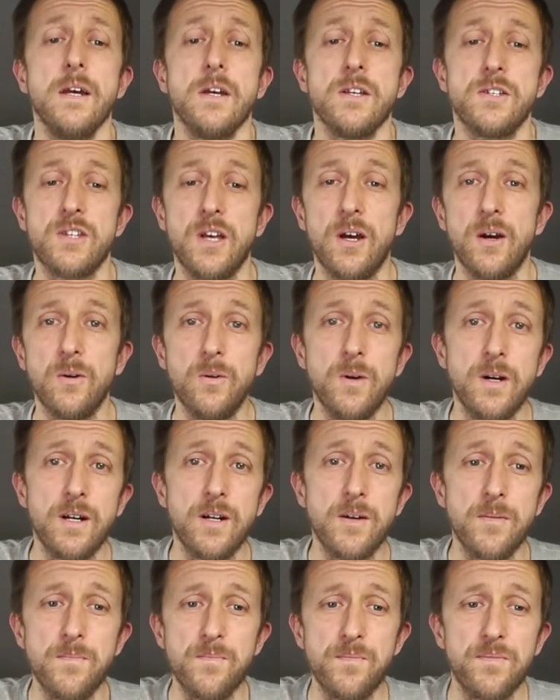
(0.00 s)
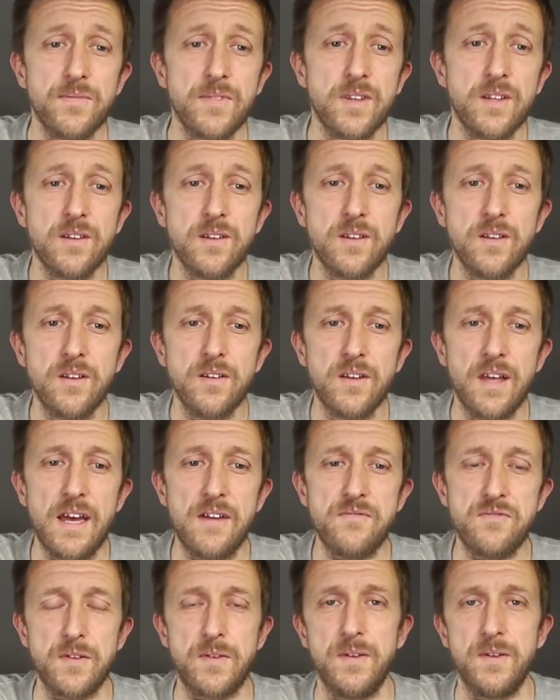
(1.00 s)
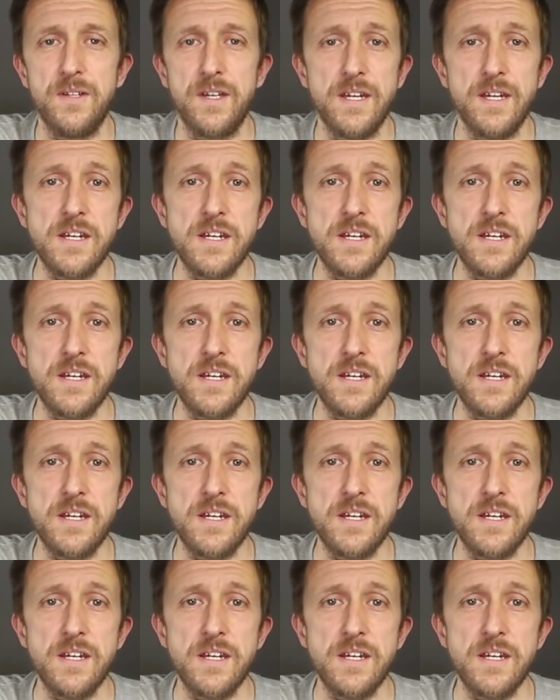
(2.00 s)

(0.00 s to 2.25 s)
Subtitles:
So everything that